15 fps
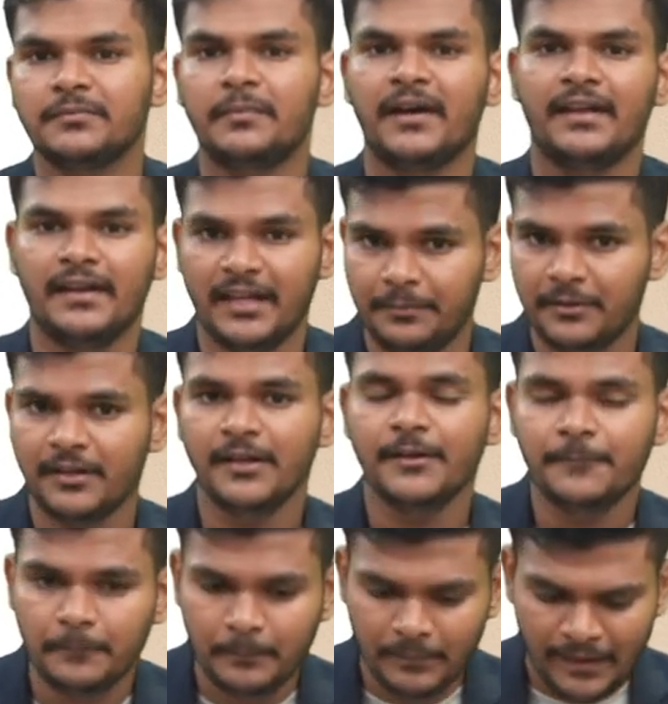by a laborer,
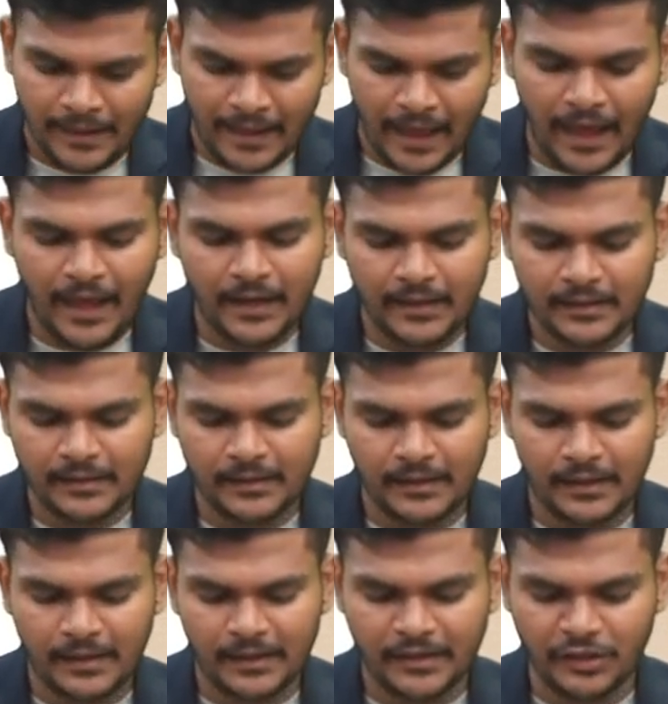and
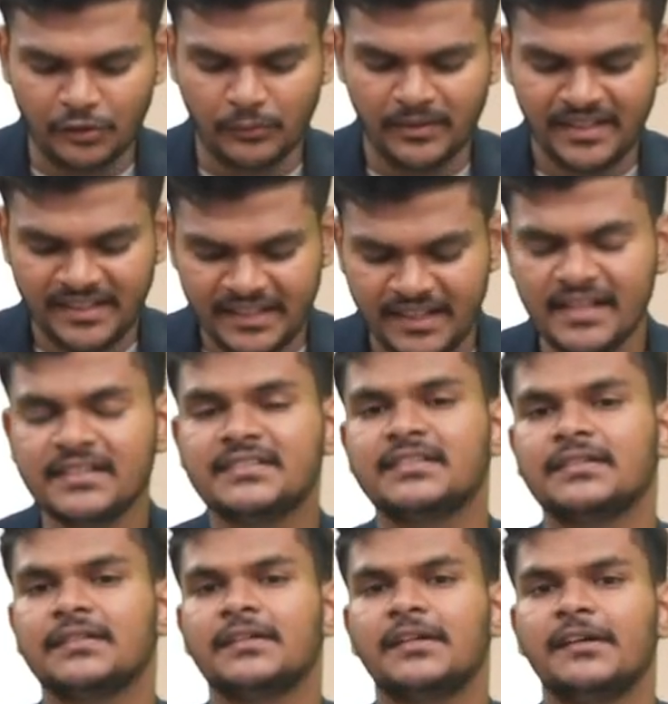you know,
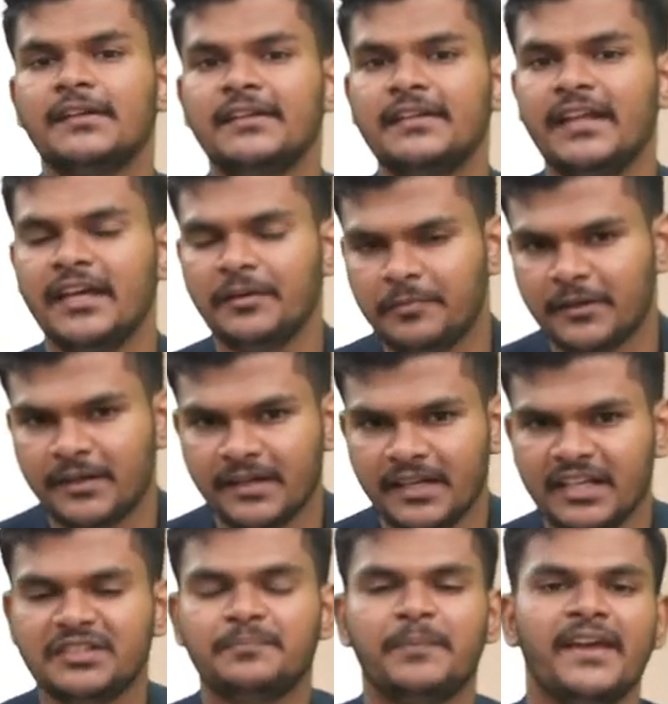each labor
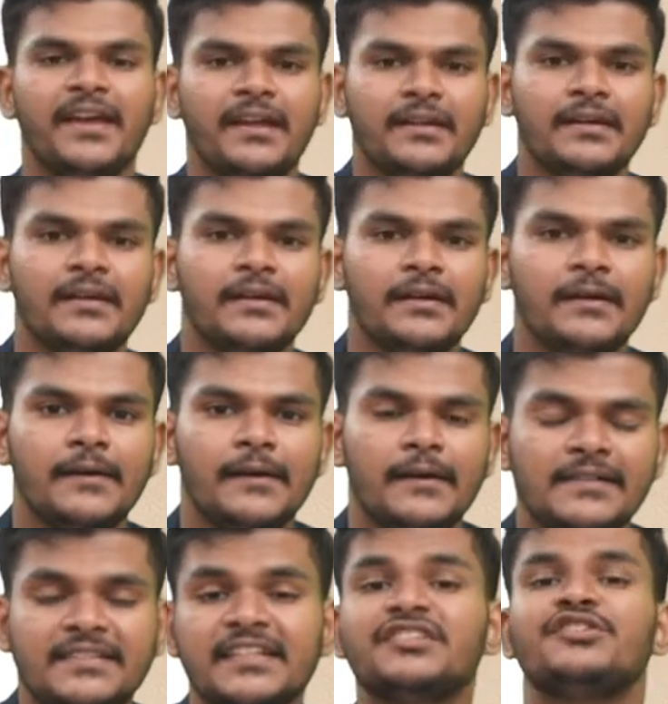is paid
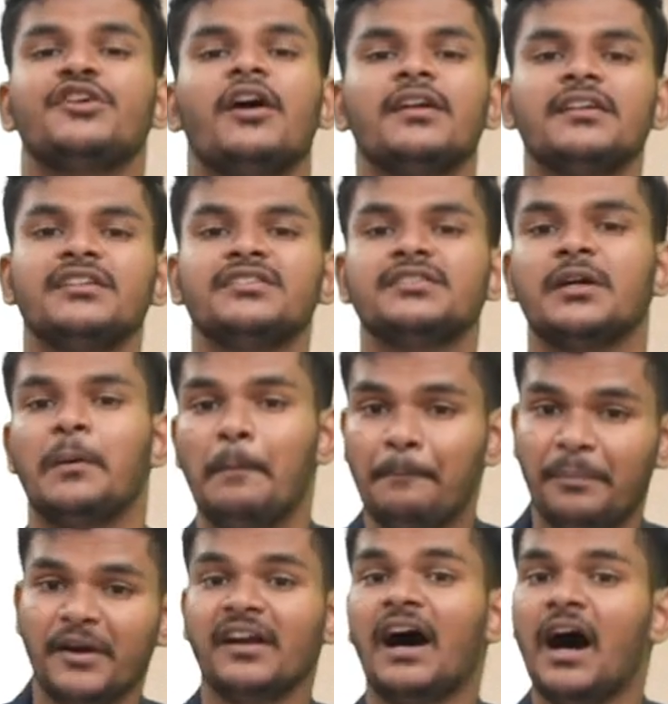$6
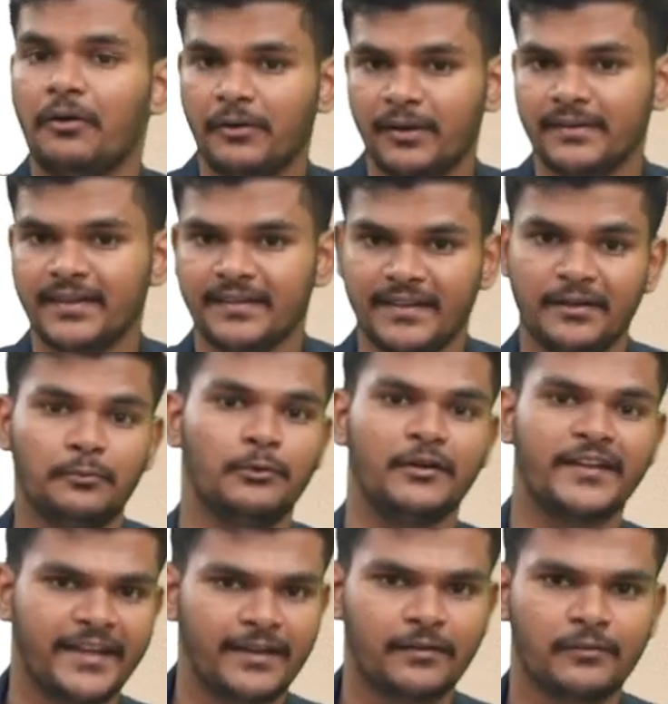per hour that they're
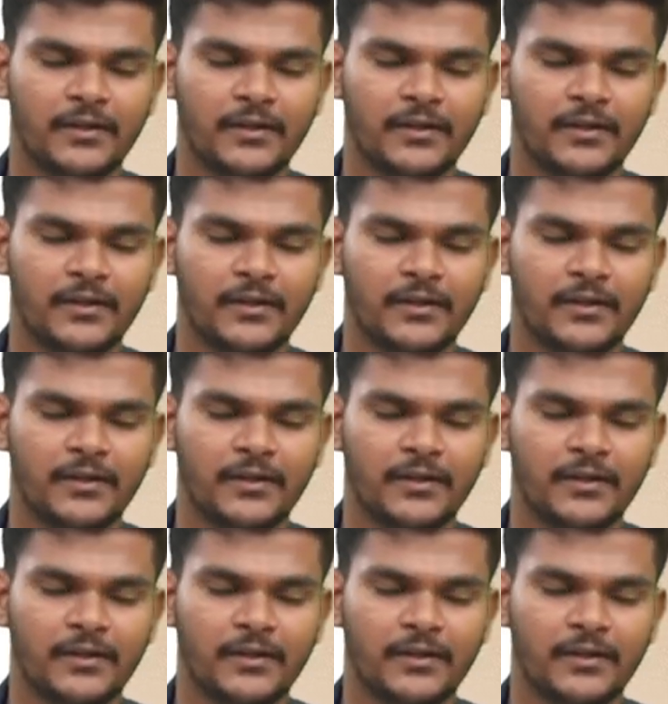working.